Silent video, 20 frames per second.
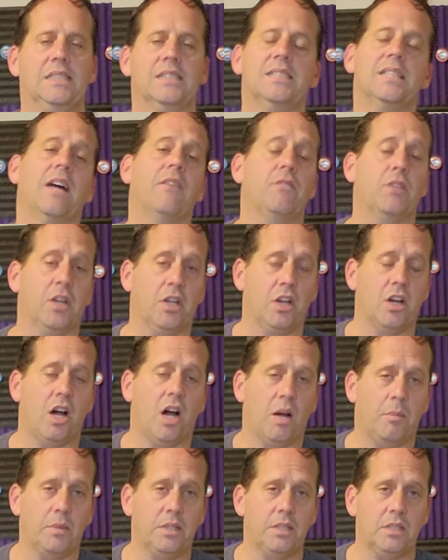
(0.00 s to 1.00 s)
It's not very
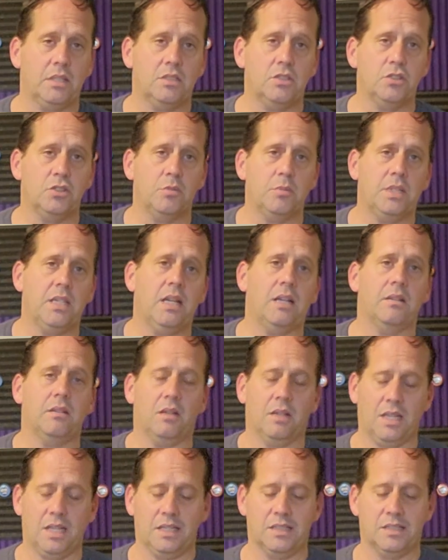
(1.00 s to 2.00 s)
common in Germany.
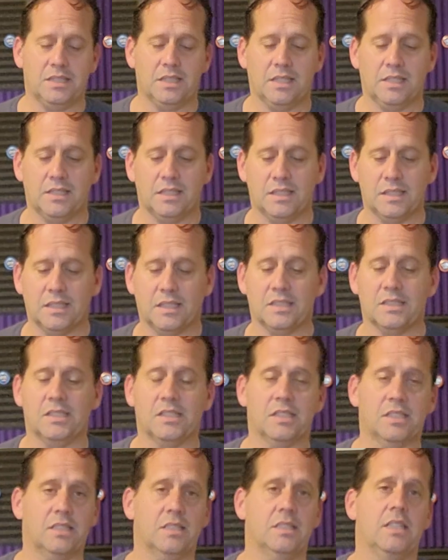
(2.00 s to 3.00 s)
I can't say it doesn't
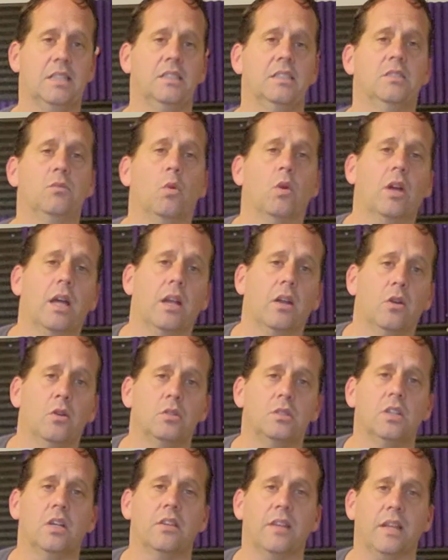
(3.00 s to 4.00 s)
exist because I did work at a
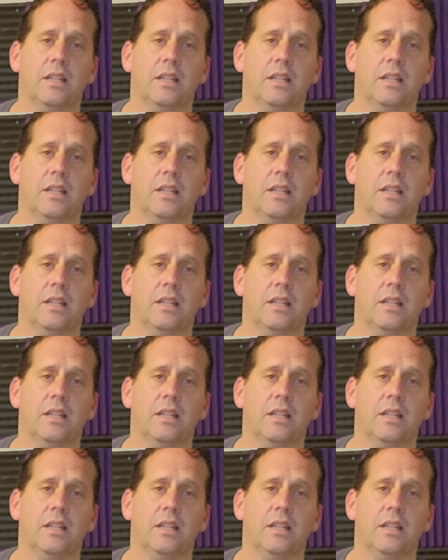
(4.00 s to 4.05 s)
hotel